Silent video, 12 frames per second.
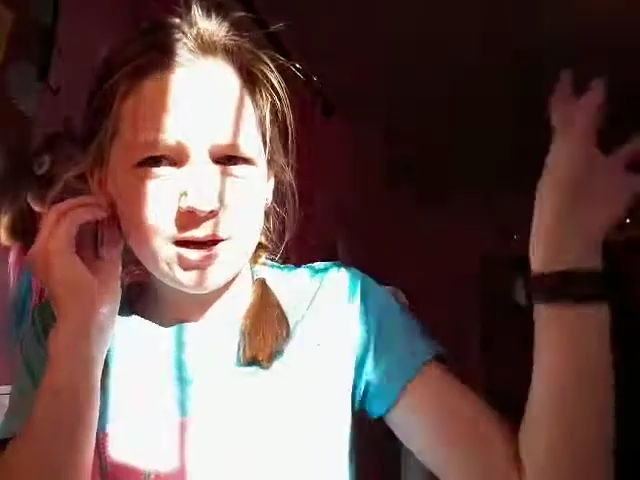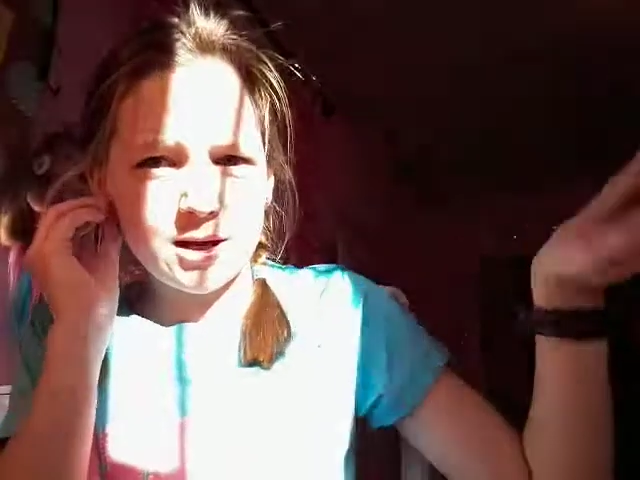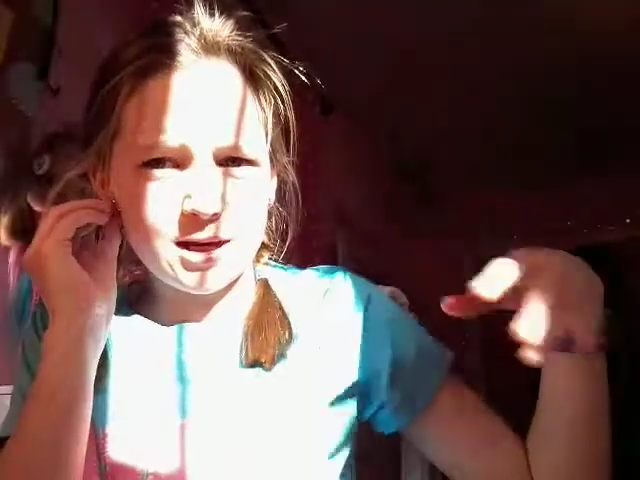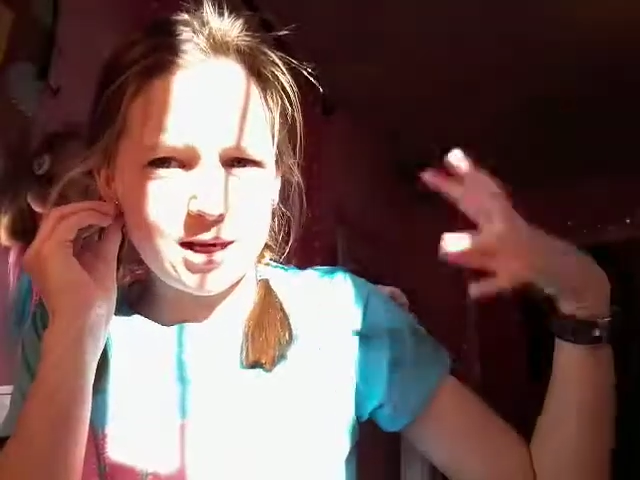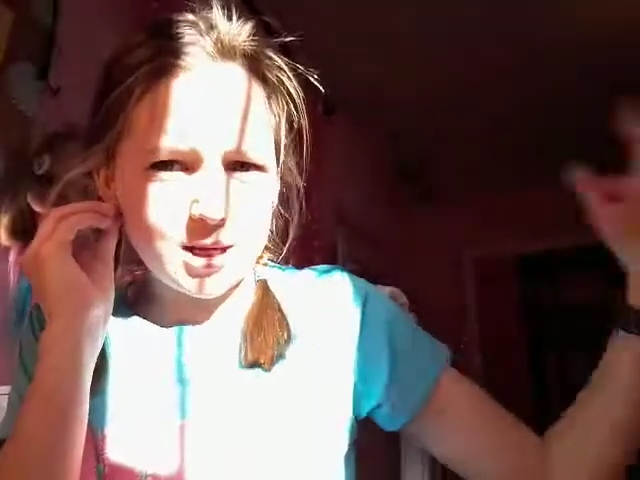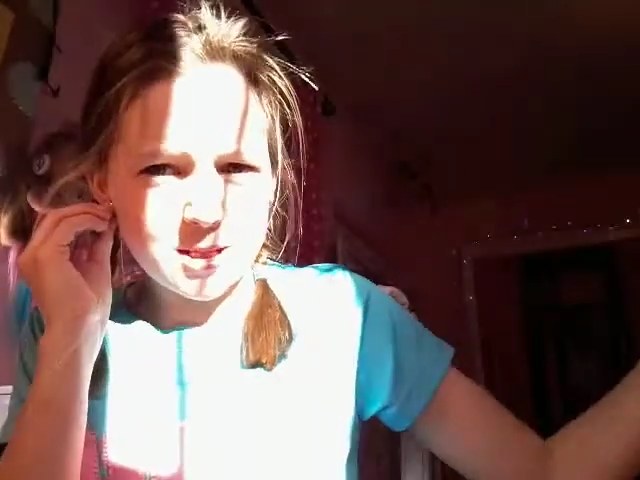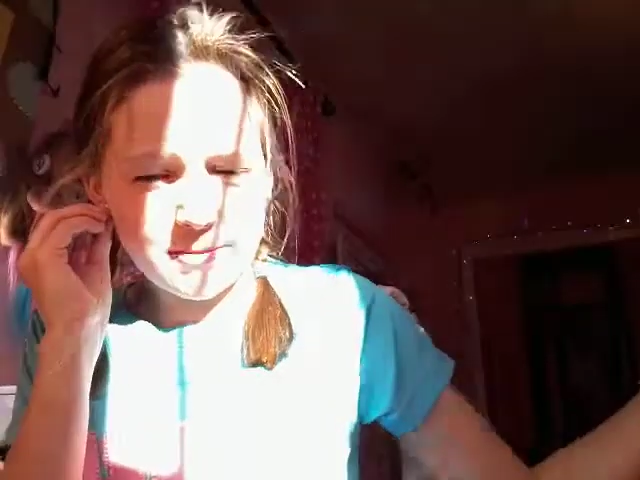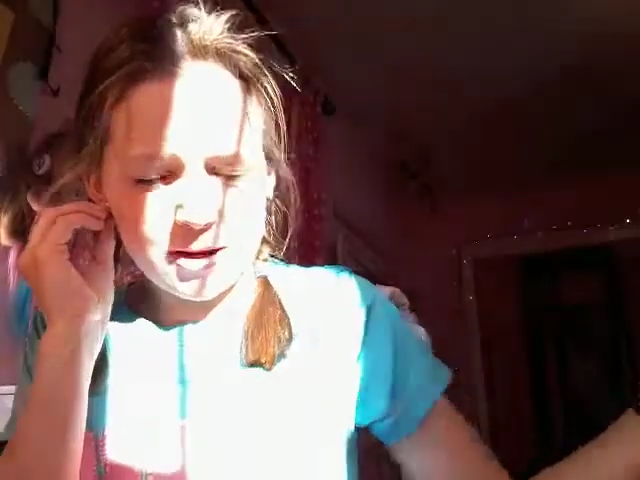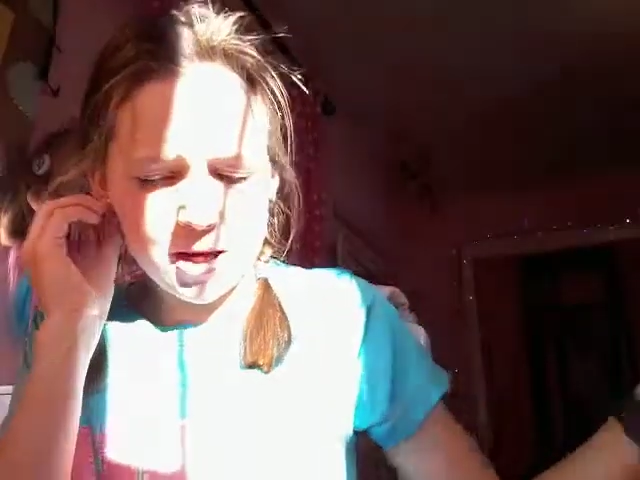I need to